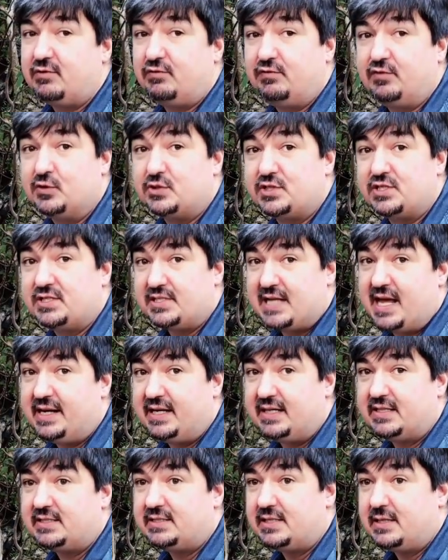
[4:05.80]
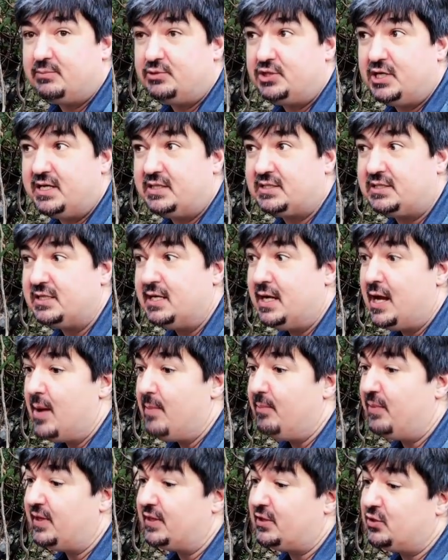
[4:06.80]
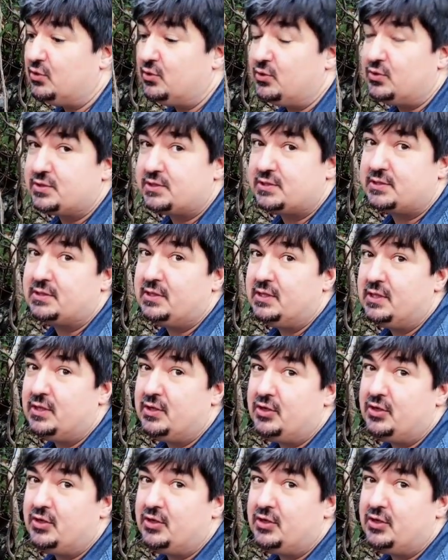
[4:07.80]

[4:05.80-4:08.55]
for static subjects, but of course